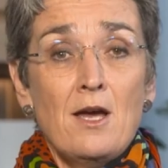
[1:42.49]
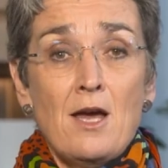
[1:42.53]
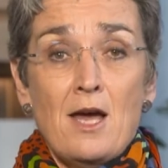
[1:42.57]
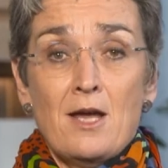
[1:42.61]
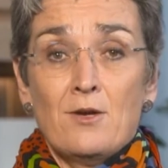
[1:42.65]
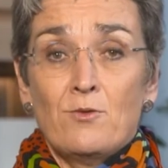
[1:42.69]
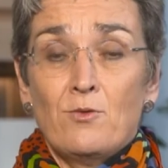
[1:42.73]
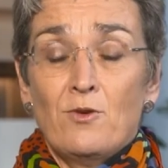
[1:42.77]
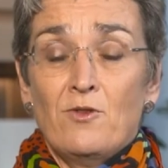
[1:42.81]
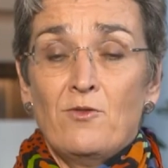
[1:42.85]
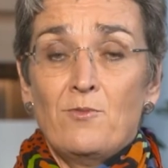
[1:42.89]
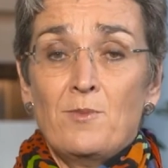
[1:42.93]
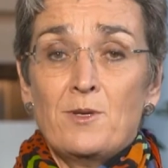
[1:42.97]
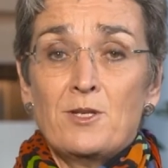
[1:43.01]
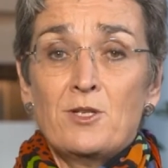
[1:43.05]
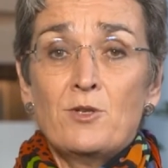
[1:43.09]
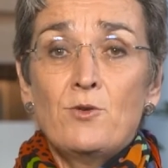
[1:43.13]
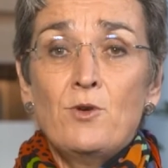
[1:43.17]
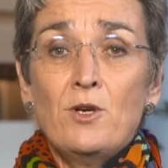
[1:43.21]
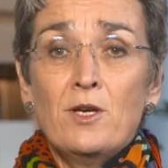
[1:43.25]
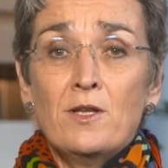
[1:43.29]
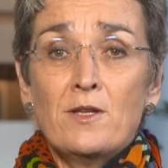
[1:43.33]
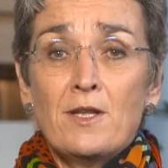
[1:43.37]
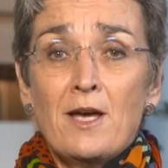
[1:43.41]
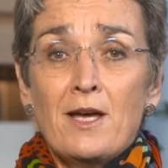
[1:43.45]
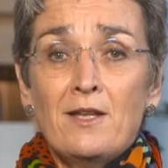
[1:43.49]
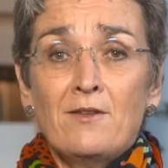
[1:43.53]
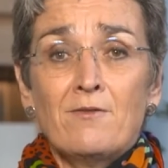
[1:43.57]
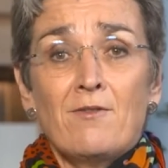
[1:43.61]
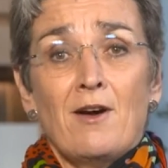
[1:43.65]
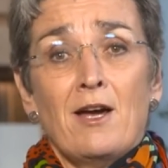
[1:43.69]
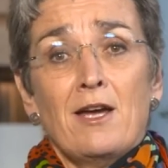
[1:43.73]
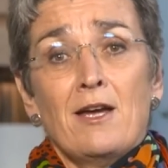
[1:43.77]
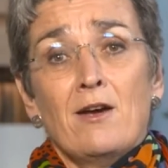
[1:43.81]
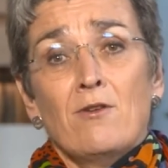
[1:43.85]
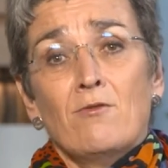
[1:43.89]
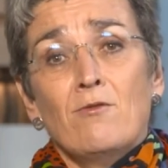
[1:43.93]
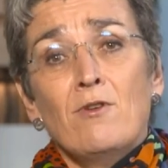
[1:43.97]
And we've been doing that
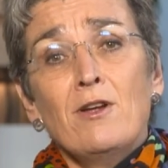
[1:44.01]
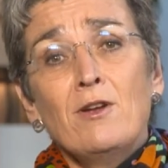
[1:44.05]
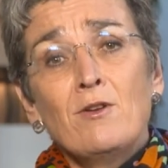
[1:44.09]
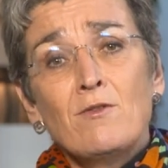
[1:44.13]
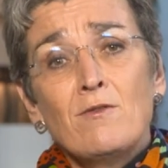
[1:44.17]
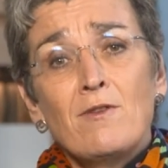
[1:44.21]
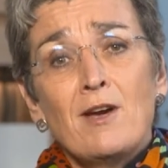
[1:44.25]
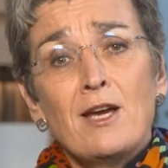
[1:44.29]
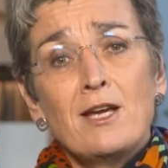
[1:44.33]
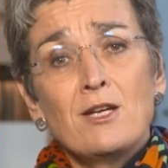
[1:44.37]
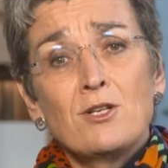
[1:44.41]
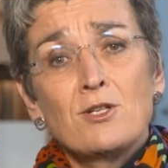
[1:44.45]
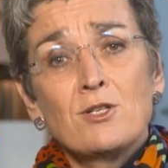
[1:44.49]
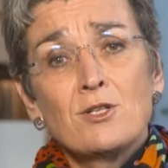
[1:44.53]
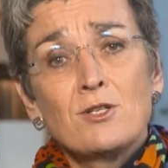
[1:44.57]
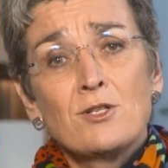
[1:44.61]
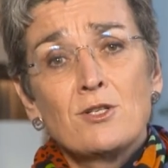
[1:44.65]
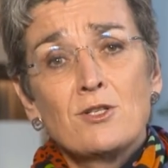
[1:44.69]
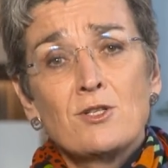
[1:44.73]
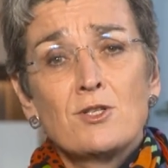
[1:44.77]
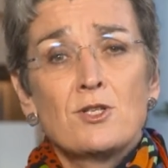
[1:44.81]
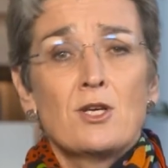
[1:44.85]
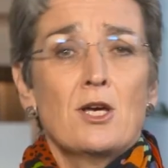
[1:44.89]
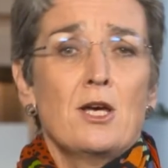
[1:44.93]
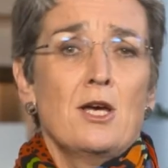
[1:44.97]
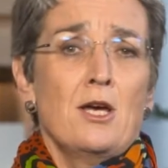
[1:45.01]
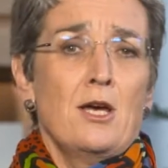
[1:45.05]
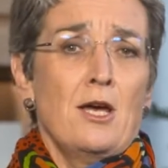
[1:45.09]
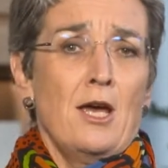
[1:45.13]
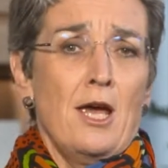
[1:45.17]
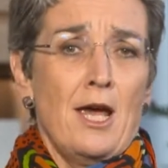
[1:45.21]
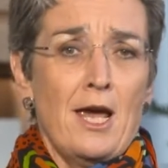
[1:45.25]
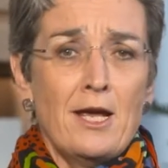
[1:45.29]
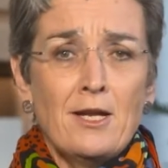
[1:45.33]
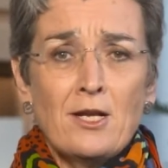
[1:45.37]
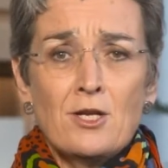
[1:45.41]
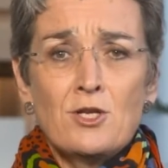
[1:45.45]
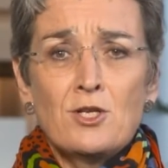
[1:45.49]
via renovations,
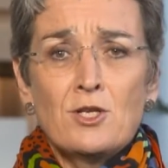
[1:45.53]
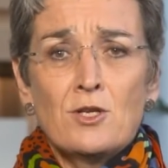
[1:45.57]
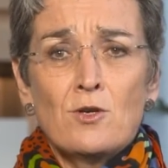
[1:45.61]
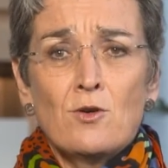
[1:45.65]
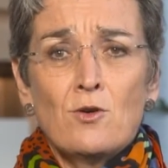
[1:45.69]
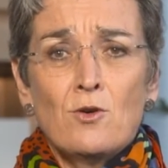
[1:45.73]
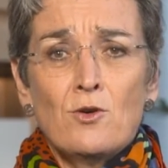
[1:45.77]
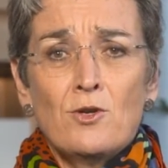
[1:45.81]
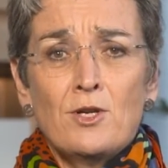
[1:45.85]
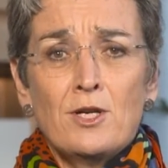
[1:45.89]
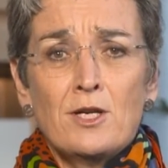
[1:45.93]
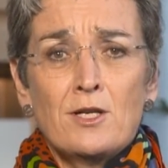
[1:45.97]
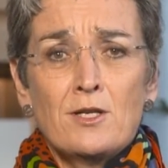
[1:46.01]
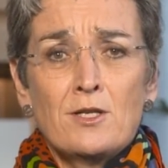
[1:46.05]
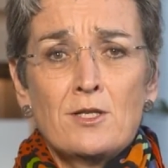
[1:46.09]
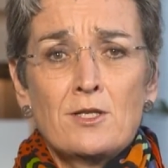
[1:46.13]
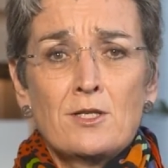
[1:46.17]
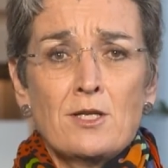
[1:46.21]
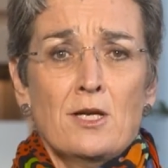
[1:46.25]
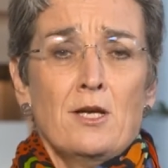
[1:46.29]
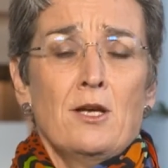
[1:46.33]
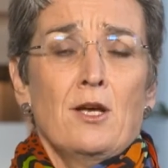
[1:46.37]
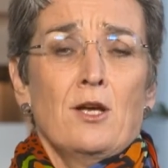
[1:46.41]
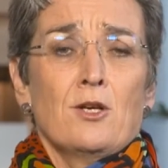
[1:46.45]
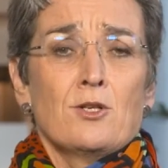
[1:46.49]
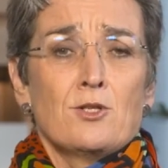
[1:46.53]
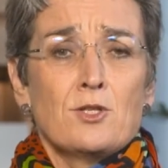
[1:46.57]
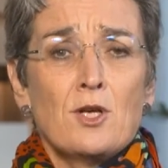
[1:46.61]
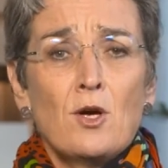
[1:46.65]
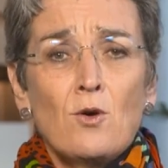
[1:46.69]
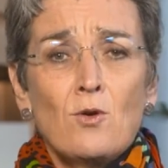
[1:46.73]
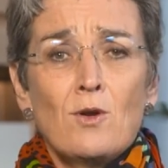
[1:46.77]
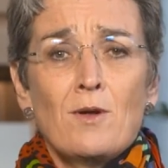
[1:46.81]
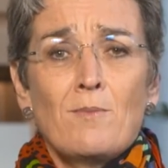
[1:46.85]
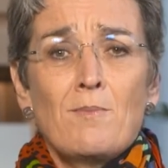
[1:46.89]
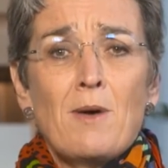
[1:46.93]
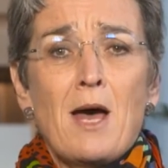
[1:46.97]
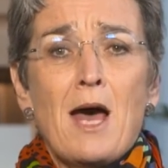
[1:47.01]
energy audits,
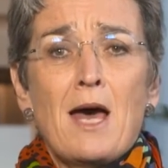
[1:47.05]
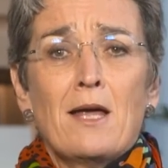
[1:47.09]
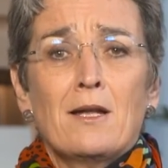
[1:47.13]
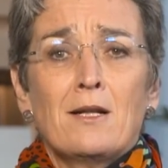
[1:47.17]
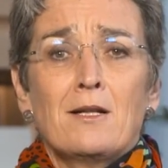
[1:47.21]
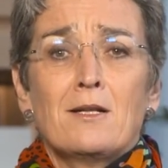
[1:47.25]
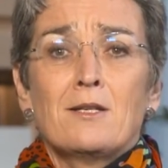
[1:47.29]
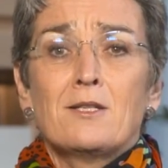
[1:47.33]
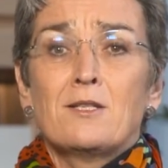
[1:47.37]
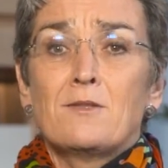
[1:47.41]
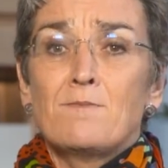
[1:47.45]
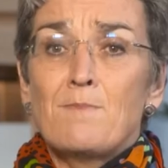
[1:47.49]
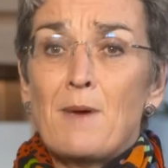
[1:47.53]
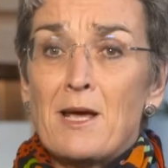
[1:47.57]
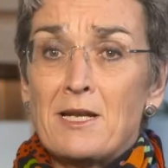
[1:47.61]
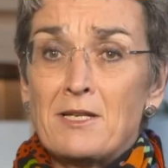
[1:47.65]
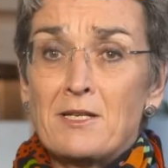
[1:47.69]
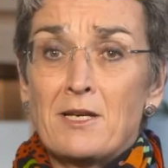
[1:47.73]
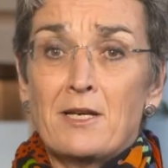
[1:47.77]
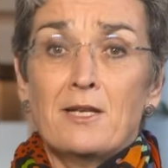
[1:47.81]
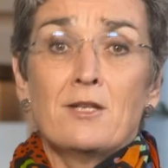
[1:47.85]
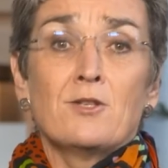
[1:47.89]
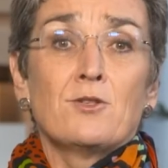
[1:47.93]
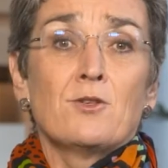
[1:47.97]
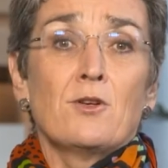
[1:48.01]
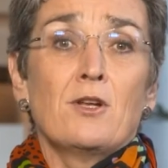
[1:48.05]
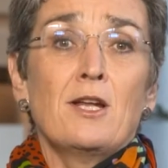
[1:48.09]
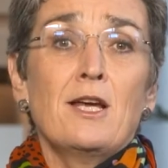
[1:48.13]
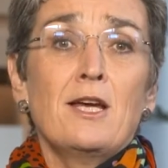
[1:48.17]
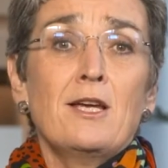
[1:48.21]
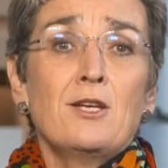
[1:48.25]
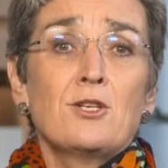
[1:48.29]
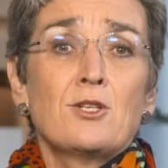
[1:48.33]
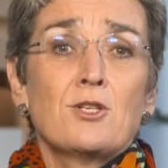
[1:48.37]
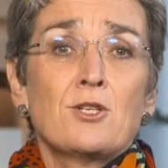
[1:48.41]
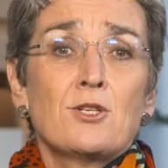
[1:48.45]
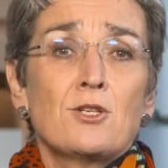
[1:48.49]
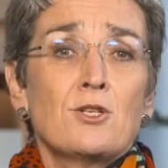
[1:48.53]
solar panels, better
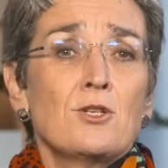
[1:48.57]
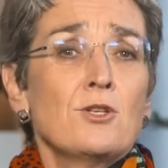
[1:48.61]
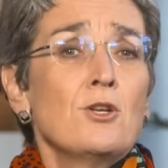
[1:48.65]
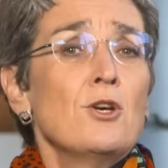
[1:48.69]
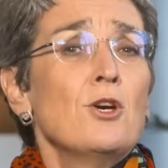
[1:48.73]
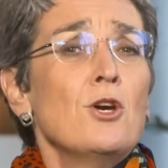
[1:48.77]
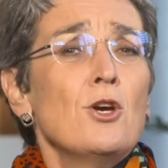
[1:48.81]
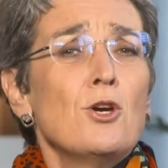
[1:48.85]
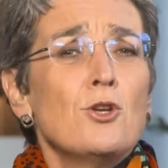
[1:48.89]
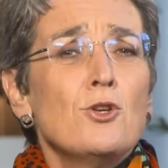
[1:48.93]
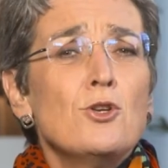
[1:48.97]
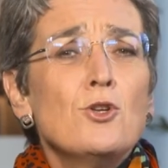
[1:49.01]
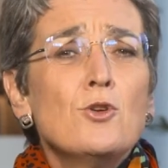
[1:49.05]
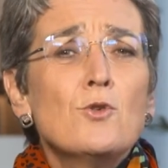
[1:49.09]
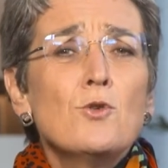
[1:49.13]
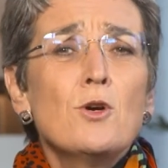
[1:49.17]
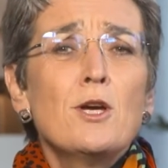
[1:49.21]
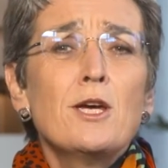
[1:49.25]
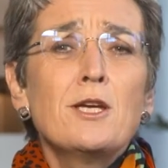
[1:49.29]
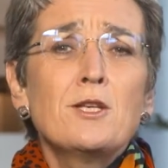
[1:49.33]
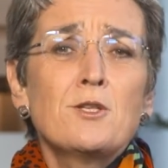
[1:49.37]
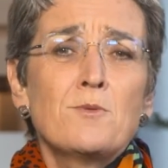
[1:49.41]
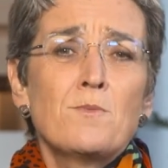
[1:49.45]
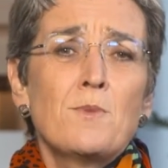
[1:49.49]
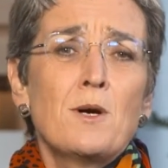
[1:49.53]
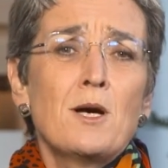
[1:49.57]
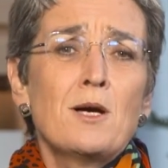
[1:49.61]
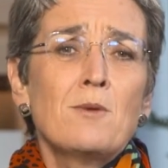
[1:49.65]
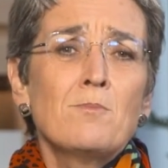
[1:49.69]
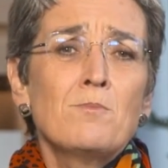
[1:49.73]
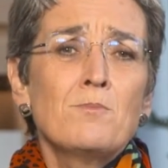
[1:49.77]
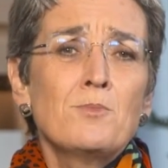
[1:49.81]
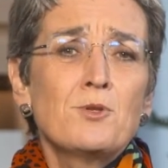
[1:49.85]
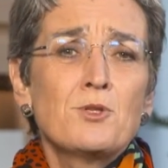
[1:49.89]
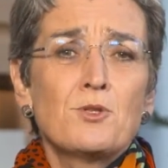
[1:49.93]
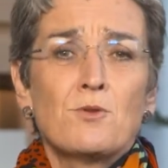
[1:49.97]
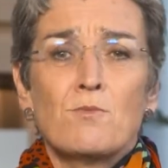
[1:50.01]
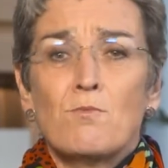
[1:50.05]
insulation, new heat
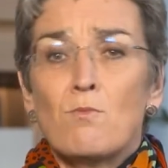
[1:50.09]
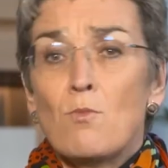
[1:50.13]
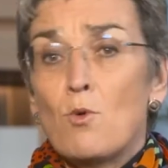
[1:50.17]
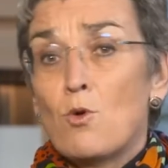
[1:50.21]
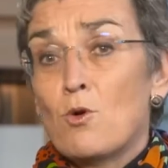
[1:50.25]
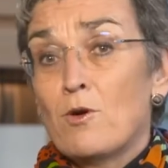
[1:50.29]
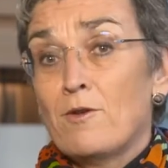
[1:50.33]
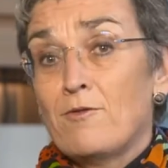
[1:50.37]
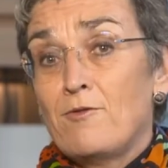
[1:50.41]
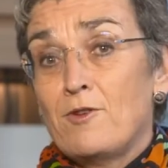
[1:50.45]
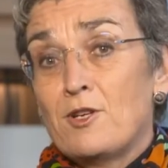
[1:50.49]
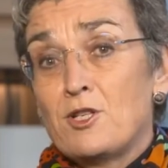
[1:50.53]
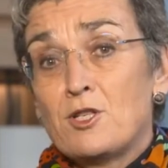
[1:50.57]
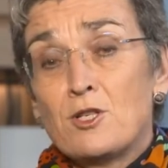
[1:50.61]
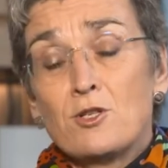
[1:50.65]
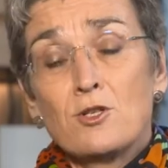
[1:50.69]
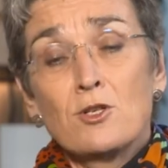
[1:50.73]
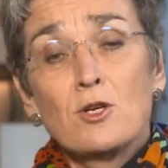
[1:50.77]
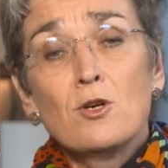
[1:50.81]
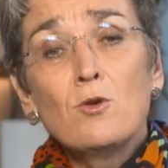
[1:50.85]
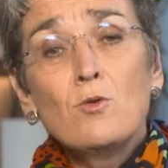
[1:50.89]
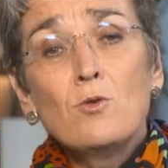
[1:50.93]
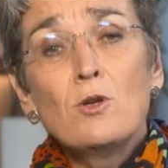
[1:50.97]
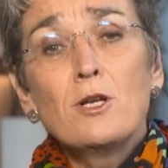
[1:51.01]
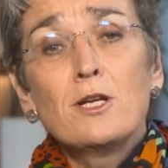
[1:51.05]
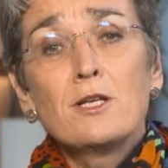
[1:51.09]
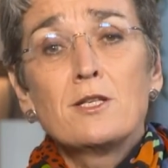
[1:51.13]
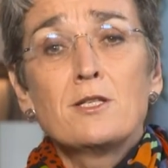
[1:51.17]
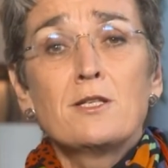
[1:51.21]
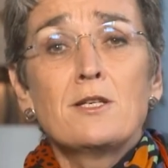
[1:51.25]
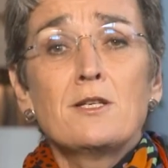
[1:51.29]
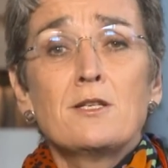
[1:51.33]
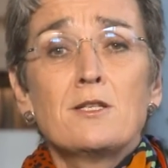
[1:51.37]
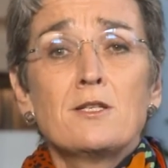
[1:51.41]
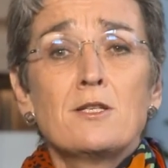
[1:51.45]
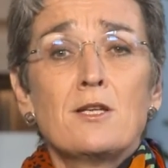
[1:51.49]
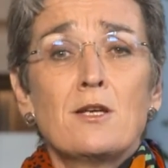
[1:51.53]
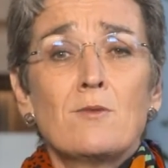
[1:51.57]
pumps, more efficient cooling
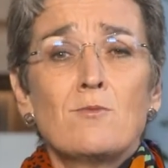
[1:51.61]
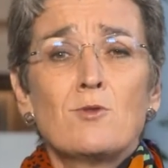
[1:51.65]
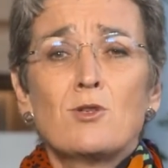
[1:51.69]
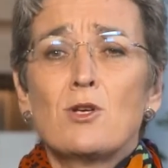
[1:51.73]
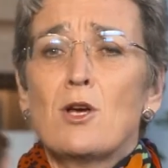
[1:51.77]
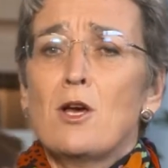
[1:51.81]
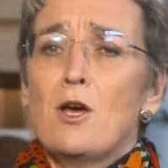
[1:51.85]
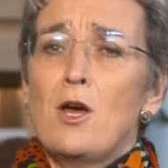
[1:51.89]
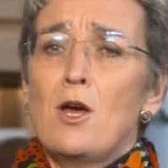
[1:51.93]
systems,